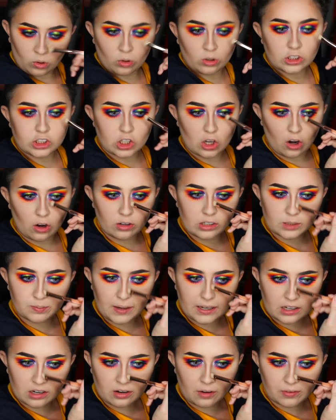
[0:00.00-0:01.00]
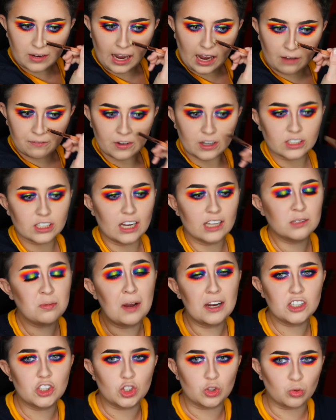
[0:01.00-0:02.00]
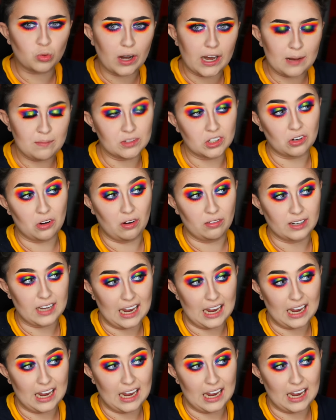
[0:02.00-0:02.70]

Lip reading: Also, speaking of catfish, it's my dream to go on